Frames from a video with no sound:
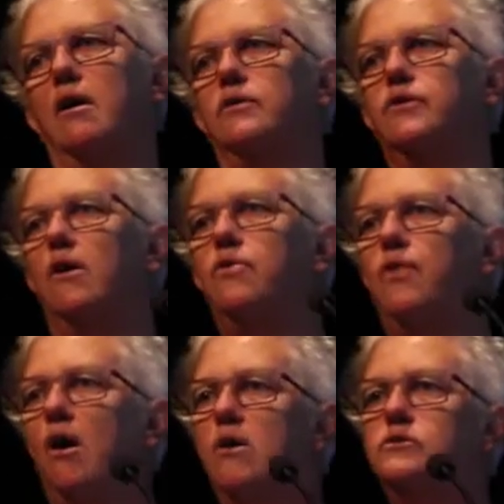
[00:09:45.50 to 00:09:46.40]
So
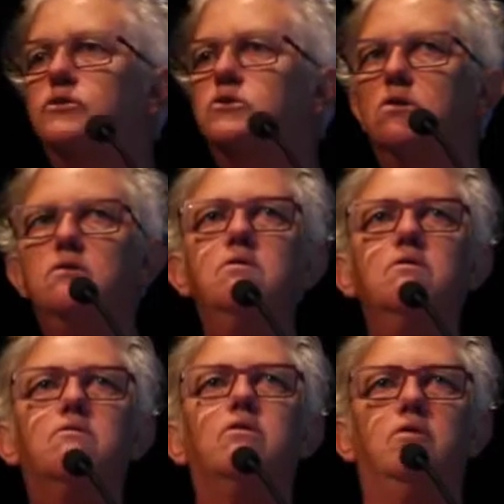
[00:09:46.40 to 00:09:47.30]
those
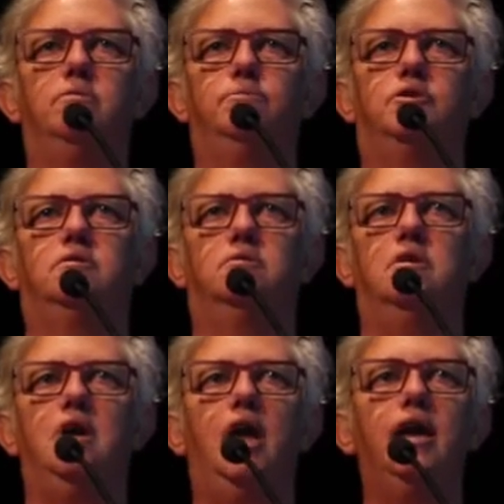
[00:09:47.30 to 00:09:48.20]
two groups
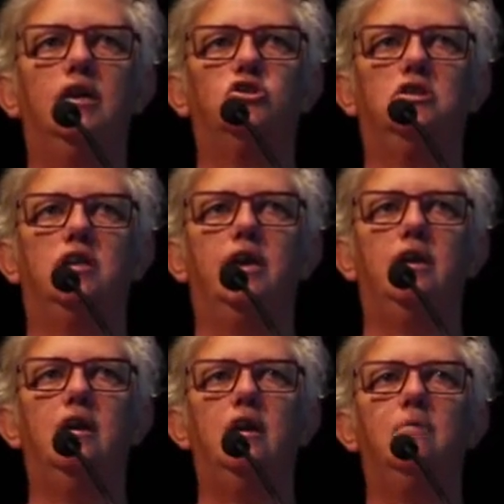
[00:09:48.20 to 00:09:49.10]
actually
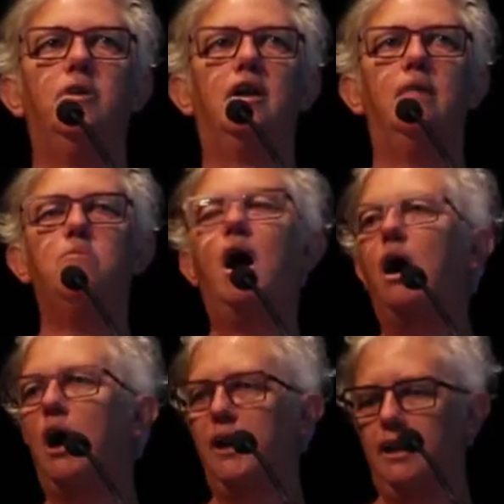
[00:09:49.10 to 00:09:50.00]
become
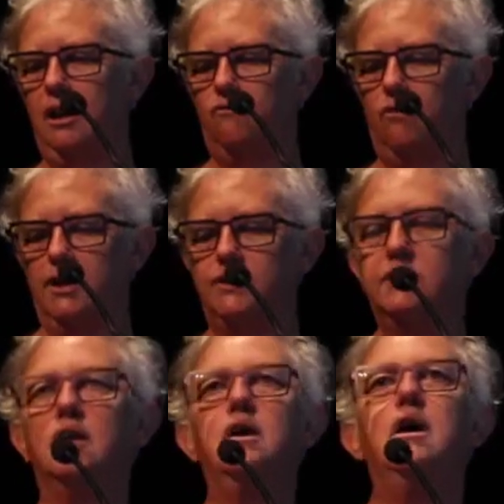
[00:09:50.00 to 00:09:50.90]
highly at
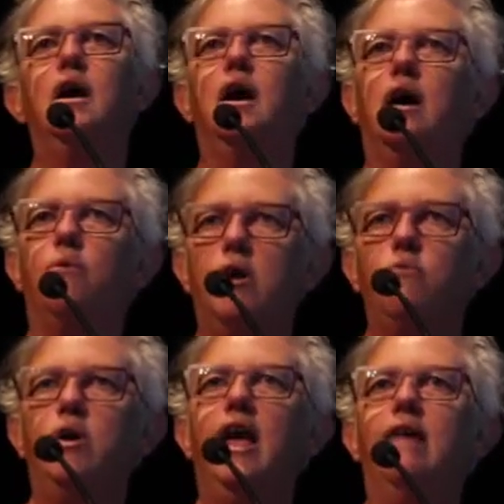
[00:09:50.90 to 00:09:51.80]
risk when
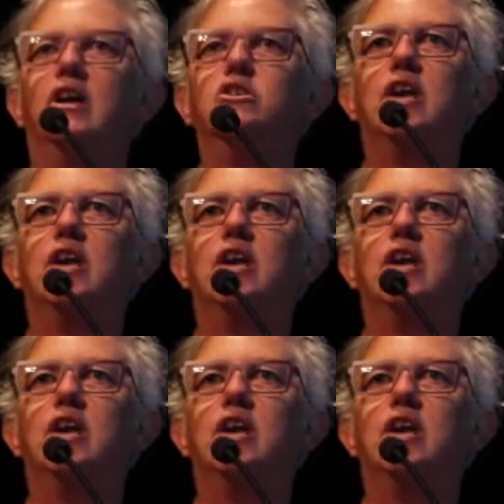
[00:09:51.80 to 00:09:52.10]
we have a